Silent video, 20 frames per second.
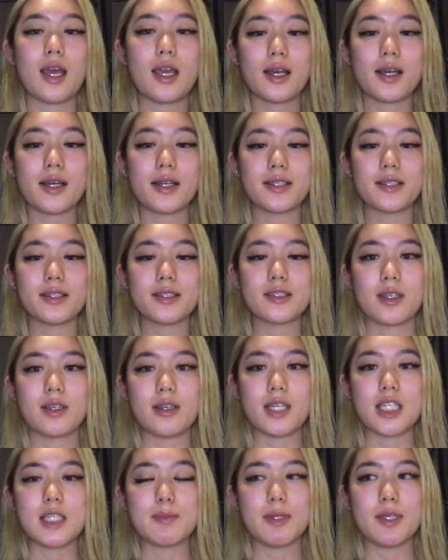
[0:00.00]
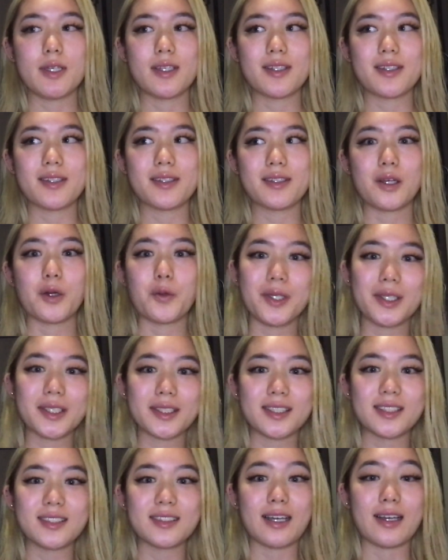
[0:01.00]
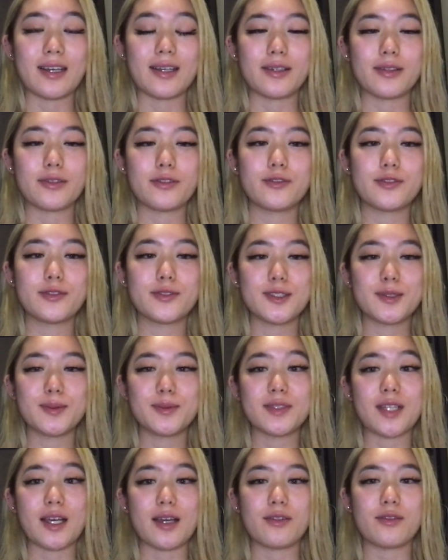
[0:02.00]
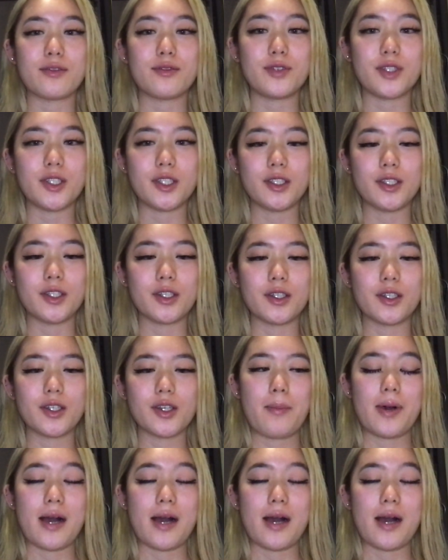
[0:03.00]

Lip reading: guys, it's been a week since I filmed that video,